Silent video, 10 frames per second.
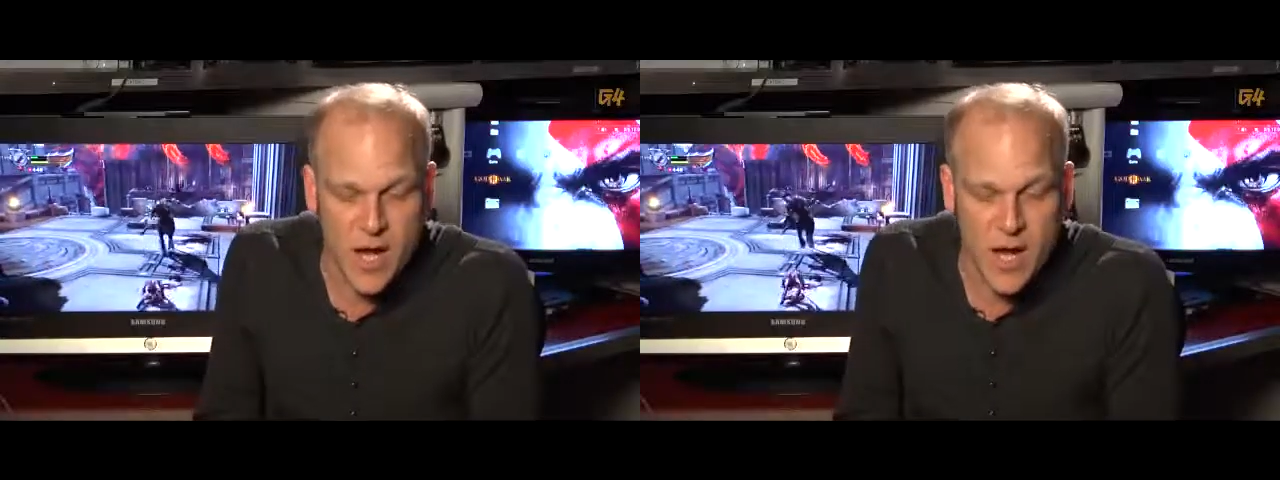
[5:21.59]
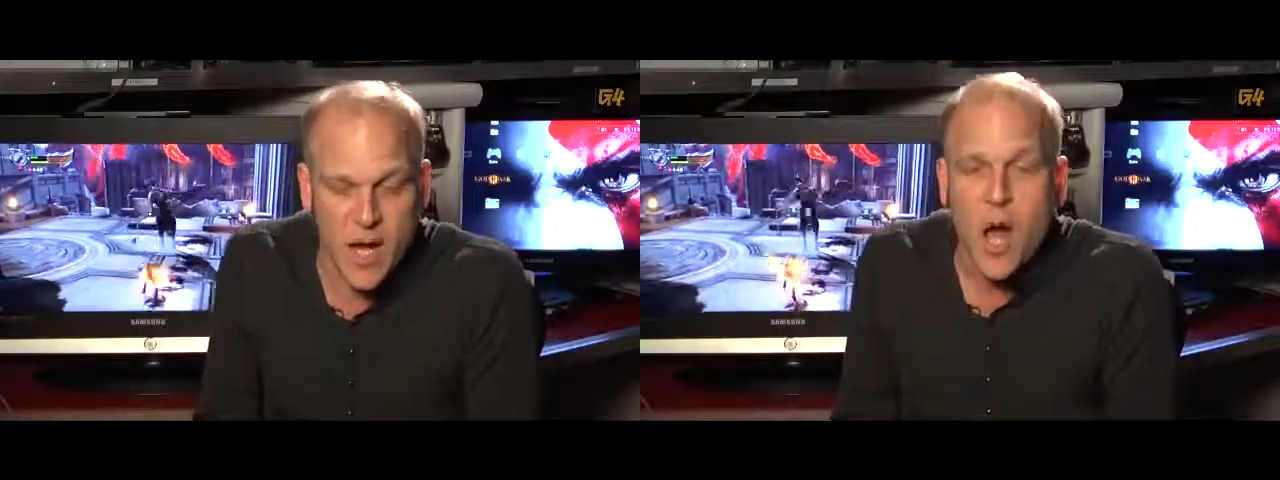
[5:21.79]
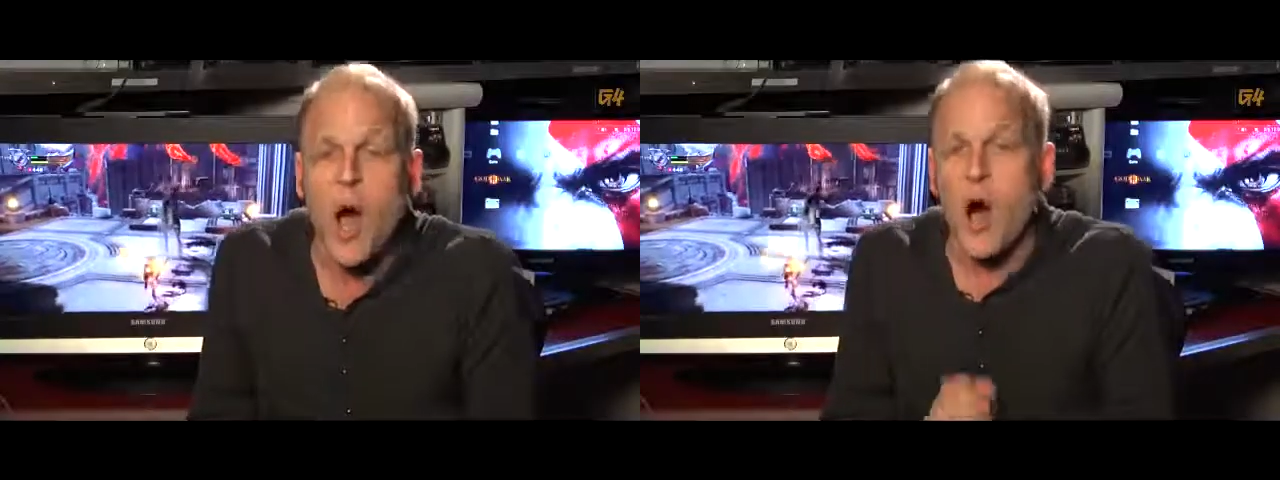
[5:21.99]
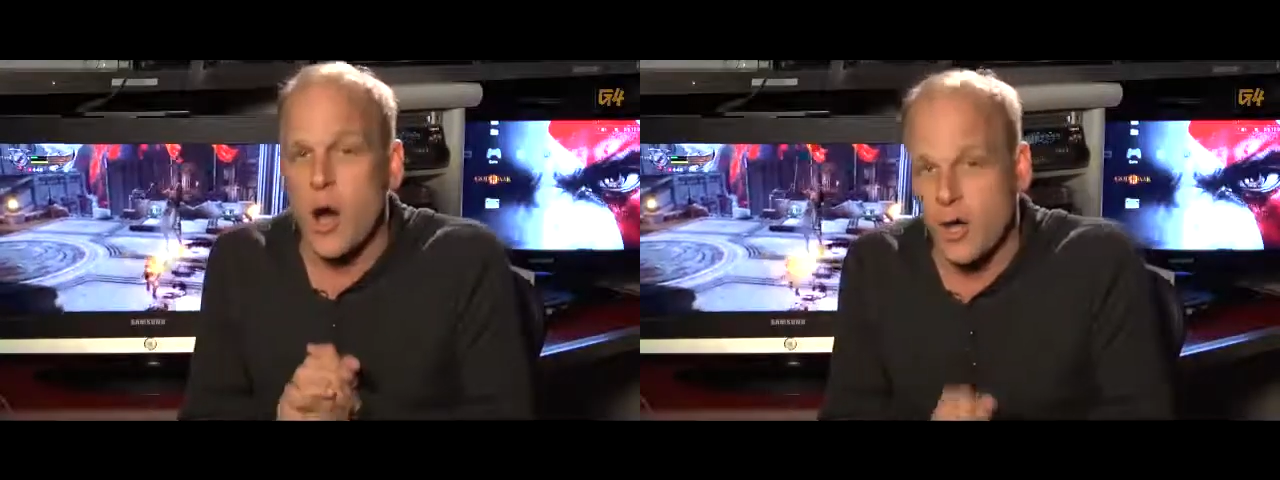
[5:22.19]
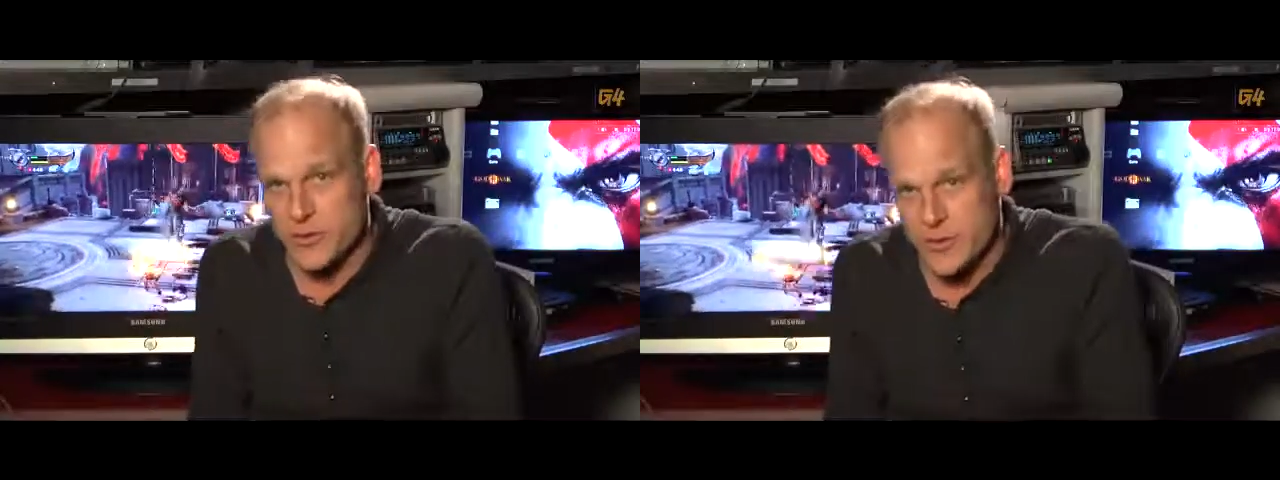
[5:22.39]
Uh,
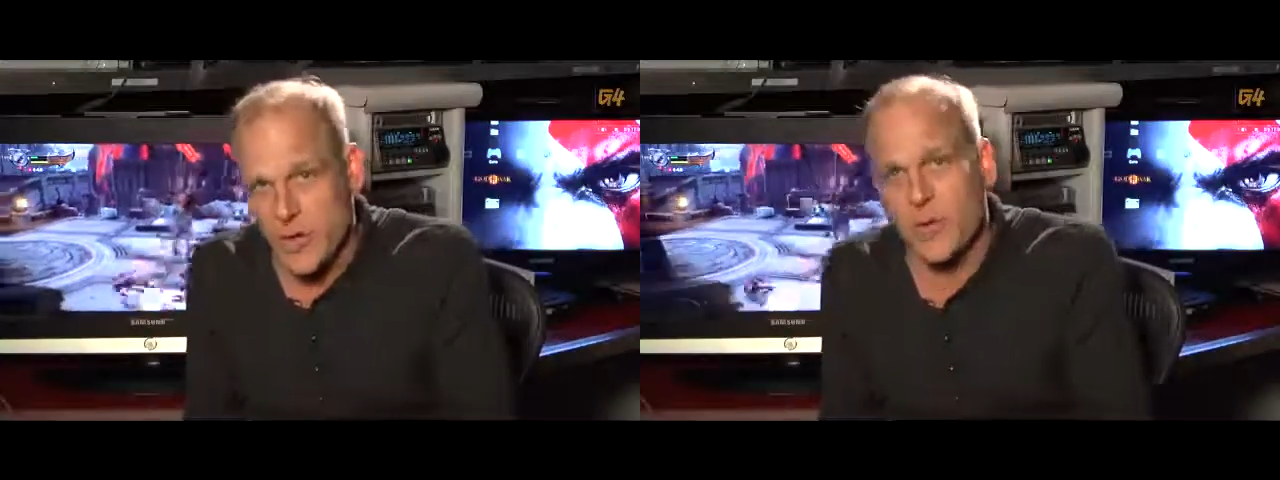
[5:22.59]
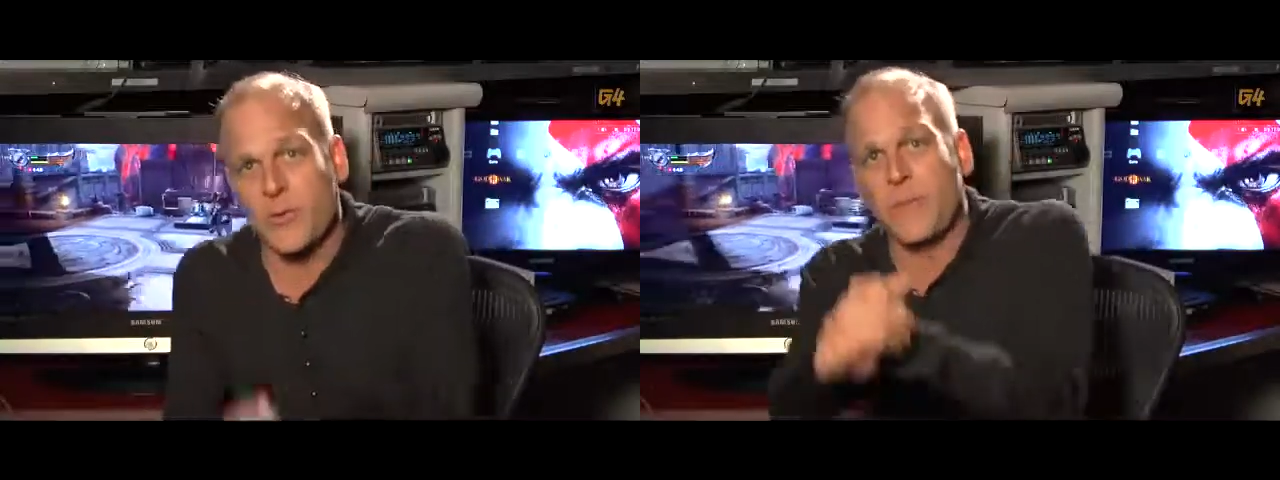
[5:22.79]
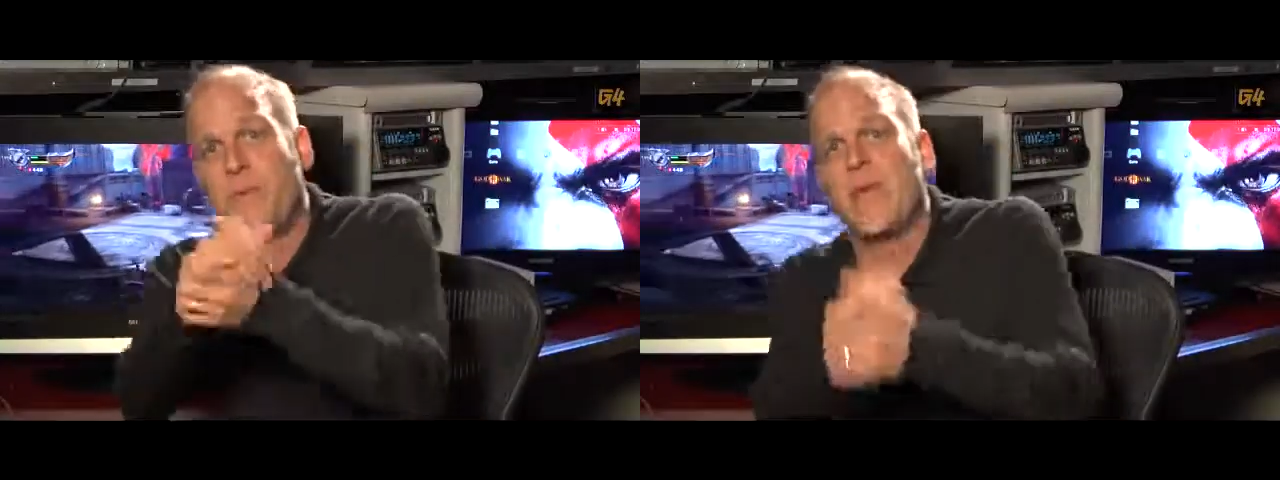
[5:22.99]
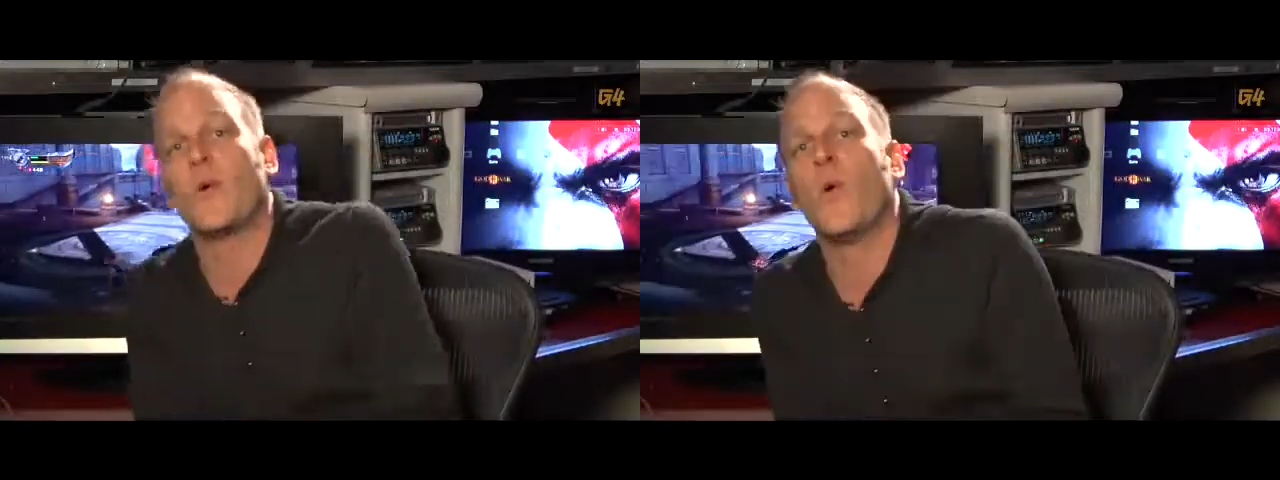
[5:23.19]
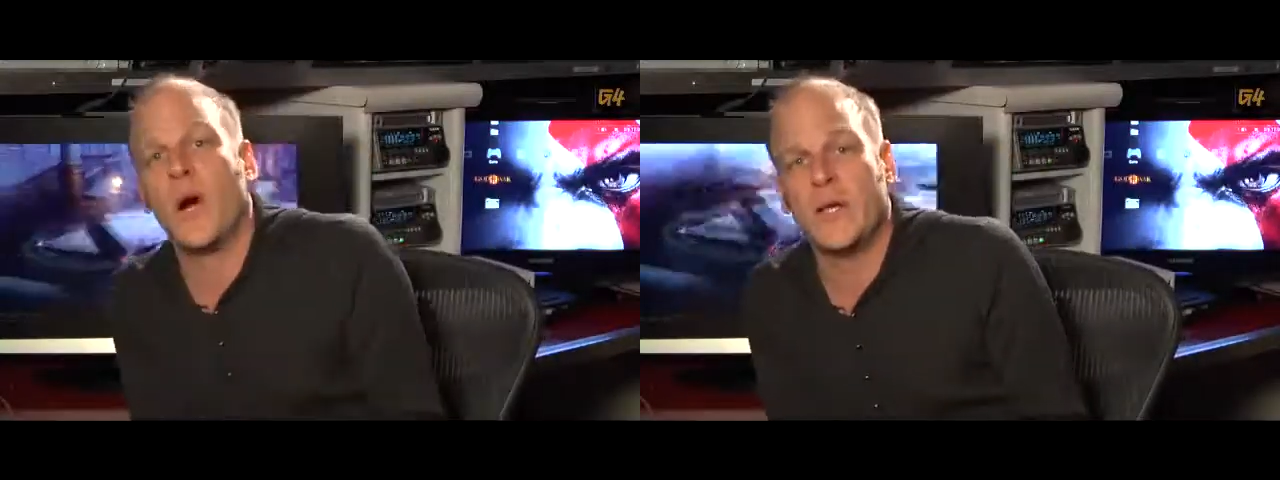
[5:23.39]
also, the big
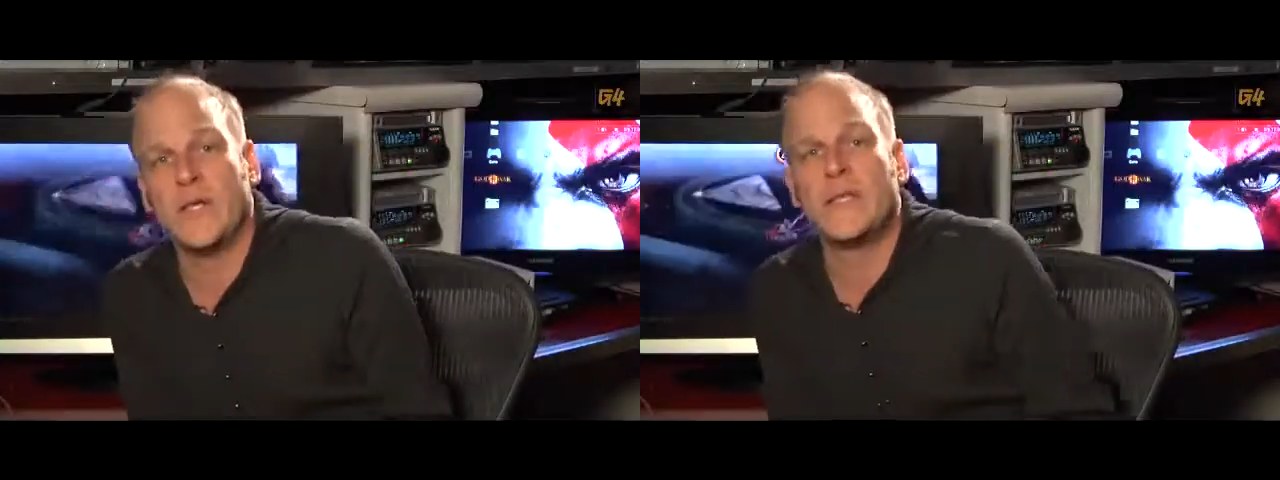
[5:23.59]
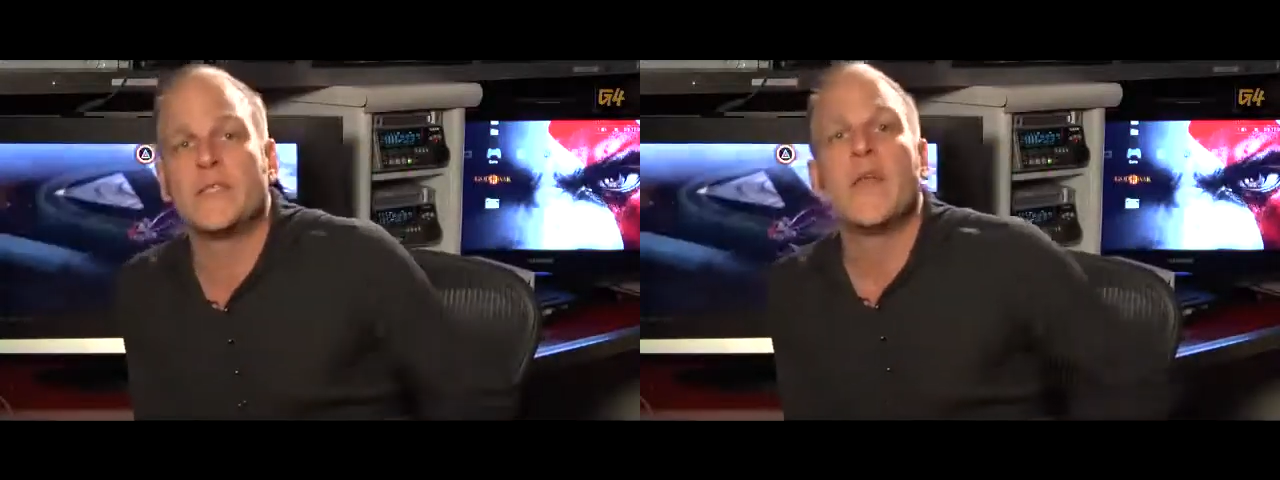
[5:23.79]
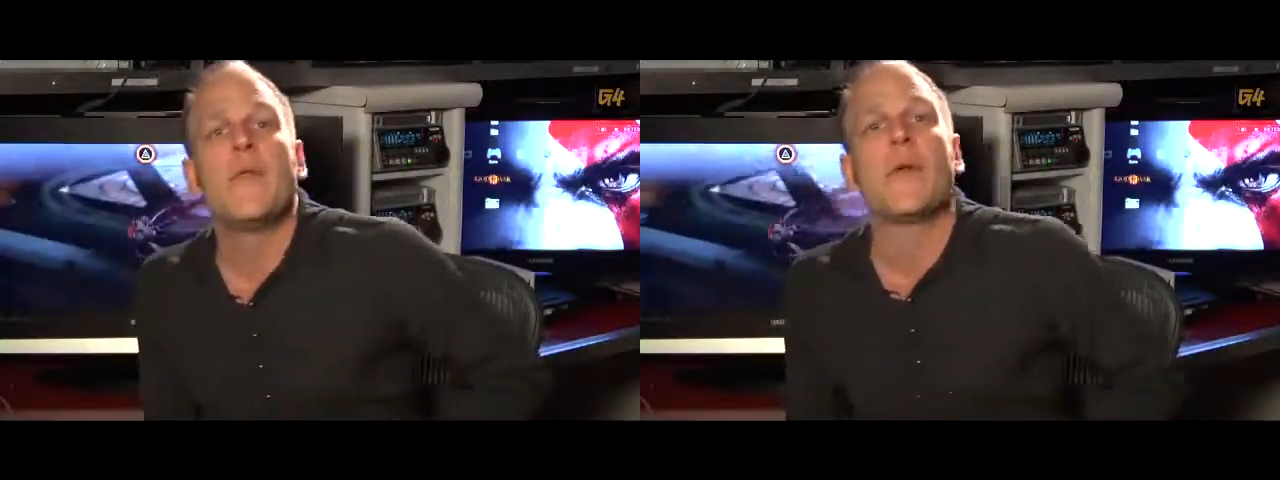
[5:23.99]
one is